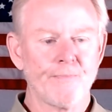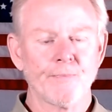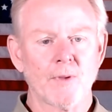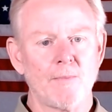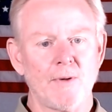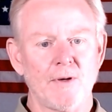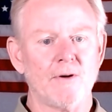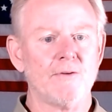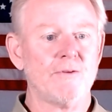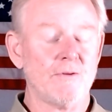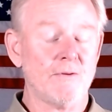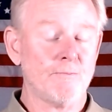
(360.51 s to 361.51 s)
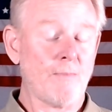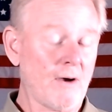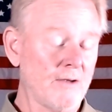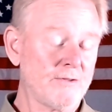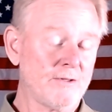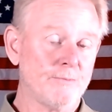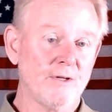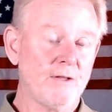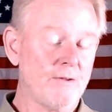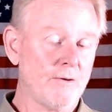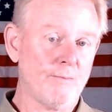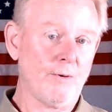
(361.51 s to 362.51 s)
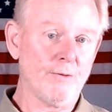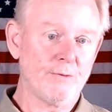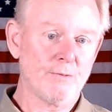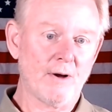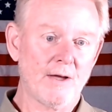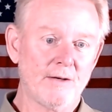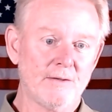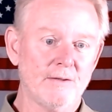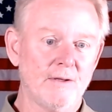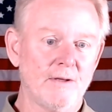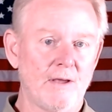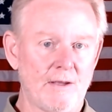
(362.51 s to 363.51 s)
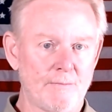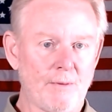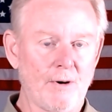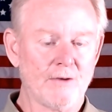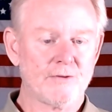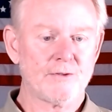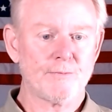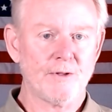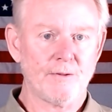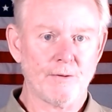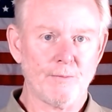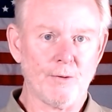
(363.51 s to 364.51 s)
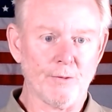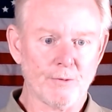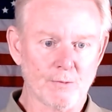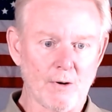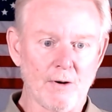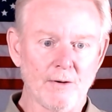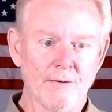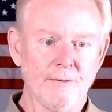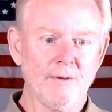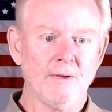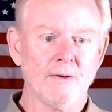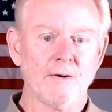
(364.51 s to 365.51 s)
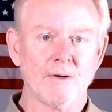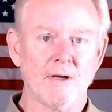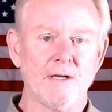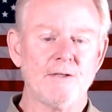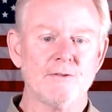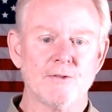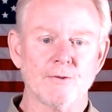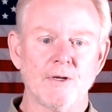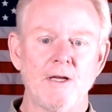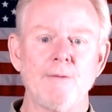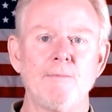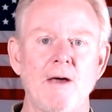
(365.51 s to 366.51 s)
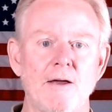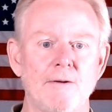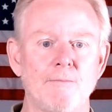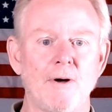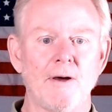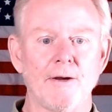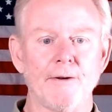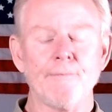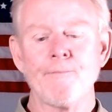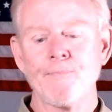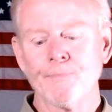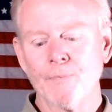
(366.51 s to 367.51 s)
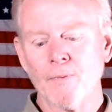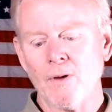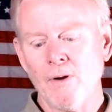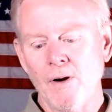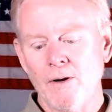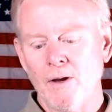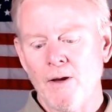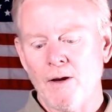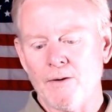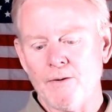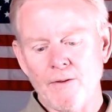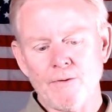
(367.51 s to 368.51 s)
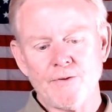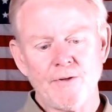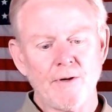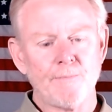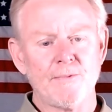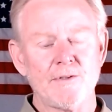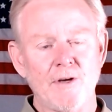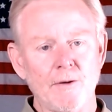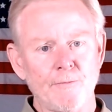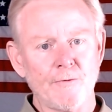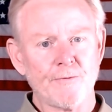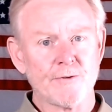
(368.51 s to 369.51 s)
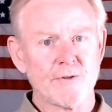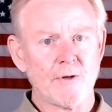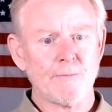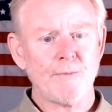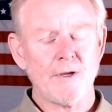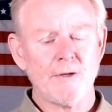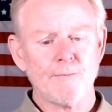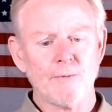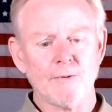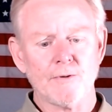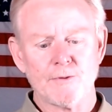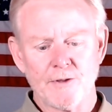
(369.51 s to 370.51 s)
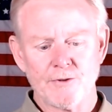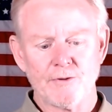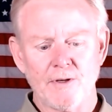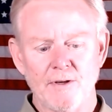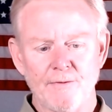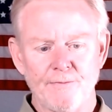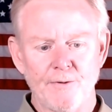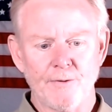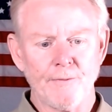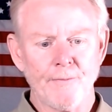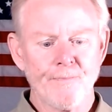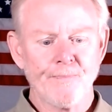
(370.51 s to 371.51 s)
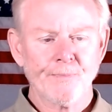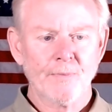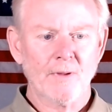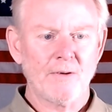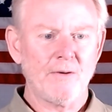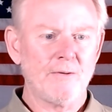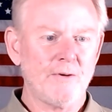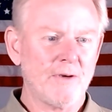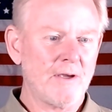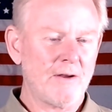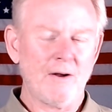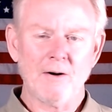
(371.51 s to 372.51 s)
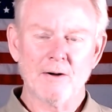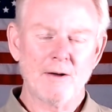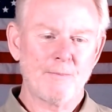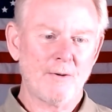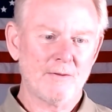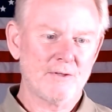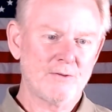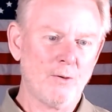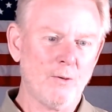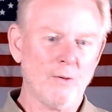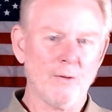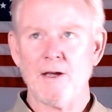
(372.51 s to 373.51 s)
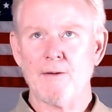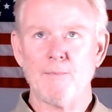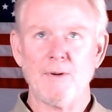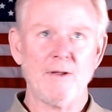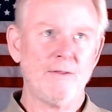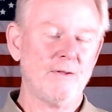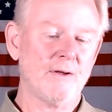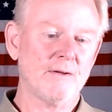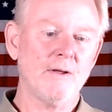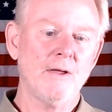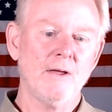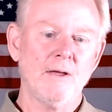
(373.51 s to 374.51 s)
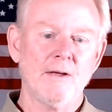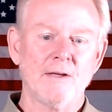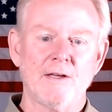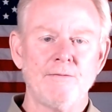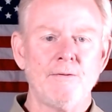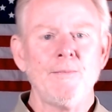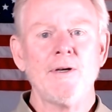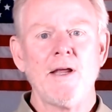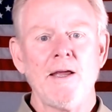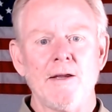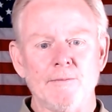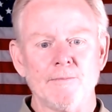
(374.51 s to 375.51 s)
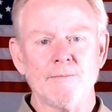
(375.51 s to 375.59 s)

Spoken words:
Because possibly they're both right and possibly they're both wrong. Okay, so keep that in mind. Another tip that's helpful for some people, especially if you get hung up on this whole A-B thing, give them a name.